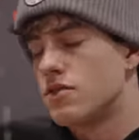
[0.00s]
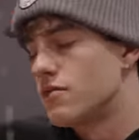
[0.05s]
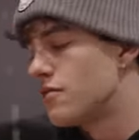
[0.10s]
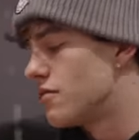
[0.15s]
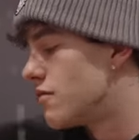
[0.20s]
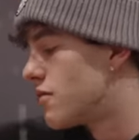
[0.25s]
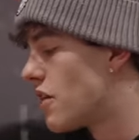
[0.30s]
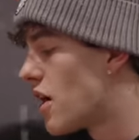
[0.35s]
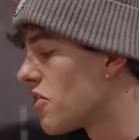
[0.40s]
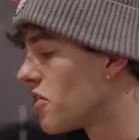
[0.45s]

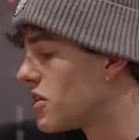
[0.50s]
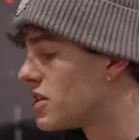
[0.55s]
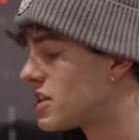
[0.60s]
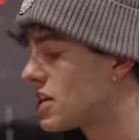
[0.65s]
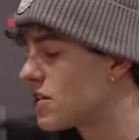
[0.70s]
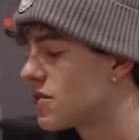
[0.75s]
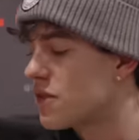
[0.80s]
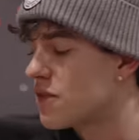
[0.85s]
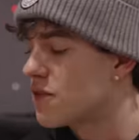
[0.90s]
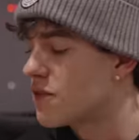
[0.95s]
very
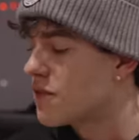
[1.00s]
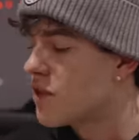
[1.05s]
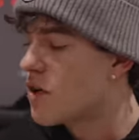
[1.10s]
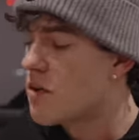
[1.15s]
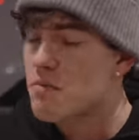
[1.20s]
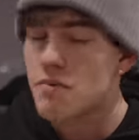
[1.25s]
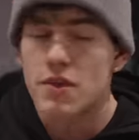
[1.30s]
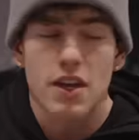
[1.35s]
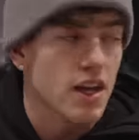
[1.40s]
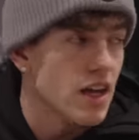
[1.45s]
different
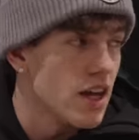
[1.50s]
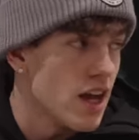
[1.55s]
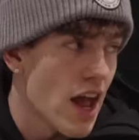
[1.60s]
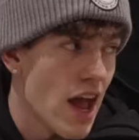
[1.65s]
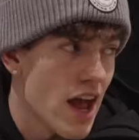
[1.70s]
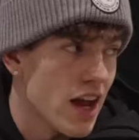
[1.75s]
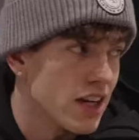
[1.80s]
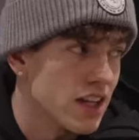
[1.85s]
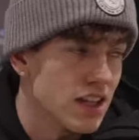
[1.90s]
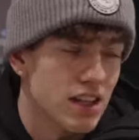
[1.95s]
from
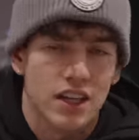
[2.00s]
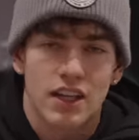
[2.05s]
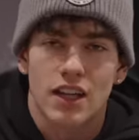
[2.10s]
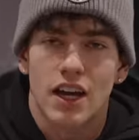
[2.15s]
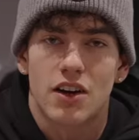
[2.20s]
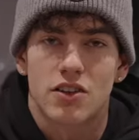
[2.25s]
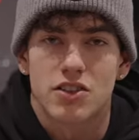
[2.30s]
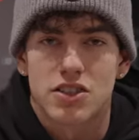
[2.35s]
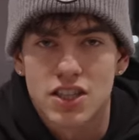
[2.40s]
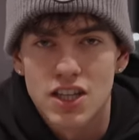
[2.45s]
anything
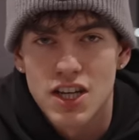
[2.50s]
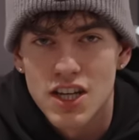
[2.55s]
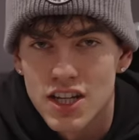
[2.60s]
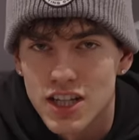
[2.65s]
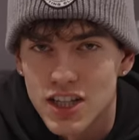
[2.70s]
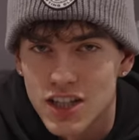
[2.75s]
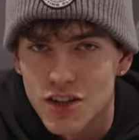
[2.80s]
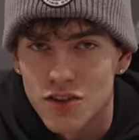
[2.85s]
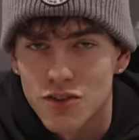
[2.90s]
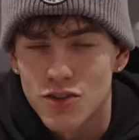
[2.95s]
else.
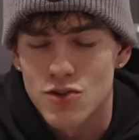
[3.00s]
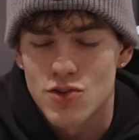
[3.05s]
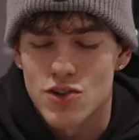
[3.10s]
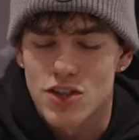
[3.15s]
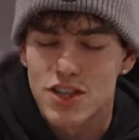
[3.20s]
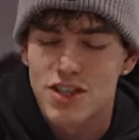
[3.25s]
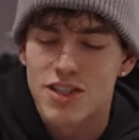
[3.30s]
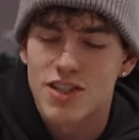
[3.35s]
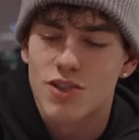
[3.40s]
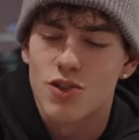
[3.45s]
You know,
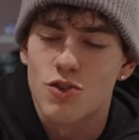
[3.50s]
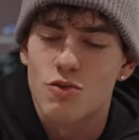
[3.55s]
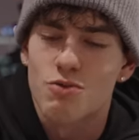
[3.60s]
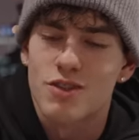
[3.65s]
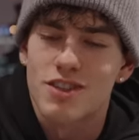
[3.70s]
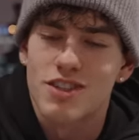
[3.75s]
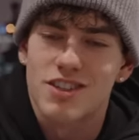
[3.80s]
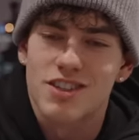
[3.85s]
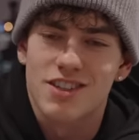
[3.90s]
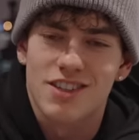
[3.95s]
usually the scoop
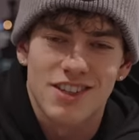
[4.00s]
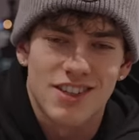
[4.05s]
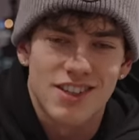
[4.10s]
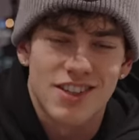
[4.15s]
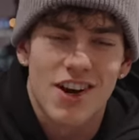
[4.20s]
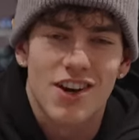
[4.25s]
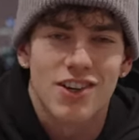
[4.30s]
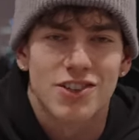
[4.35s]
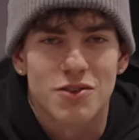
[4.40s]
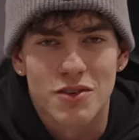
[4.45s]
is
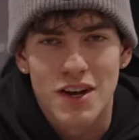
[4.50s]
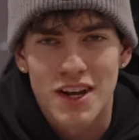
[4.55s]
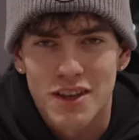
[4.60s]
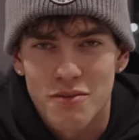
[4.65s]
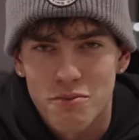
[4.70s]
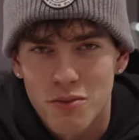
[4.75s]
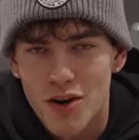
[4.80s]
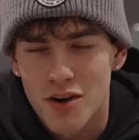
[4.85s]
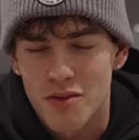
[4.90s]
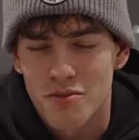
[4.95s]
tucked away at the
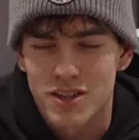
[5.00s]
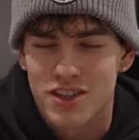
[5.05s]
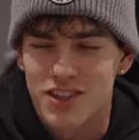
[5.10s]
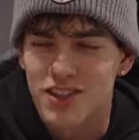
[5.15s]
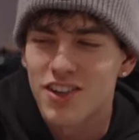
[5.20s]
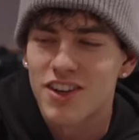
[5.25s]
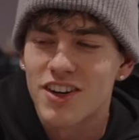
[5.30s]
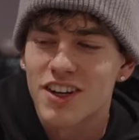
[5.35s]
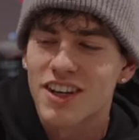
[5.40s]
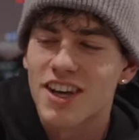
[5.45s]
bottom and you
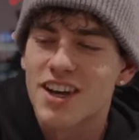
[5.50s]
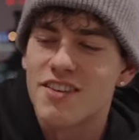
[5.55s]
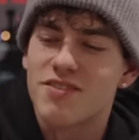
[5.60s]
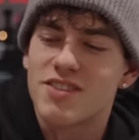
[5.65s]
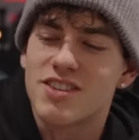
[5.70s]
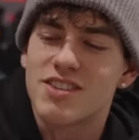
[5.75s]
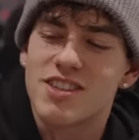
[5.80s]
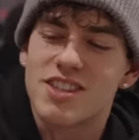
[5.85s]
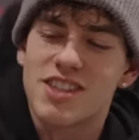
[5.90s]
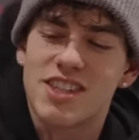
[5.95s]
got to
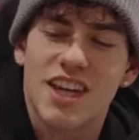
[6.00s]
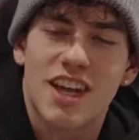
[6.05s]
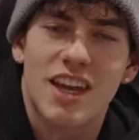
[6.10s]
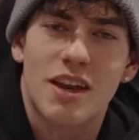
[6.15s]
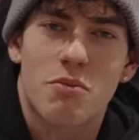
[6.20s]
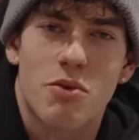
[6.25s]
get sticky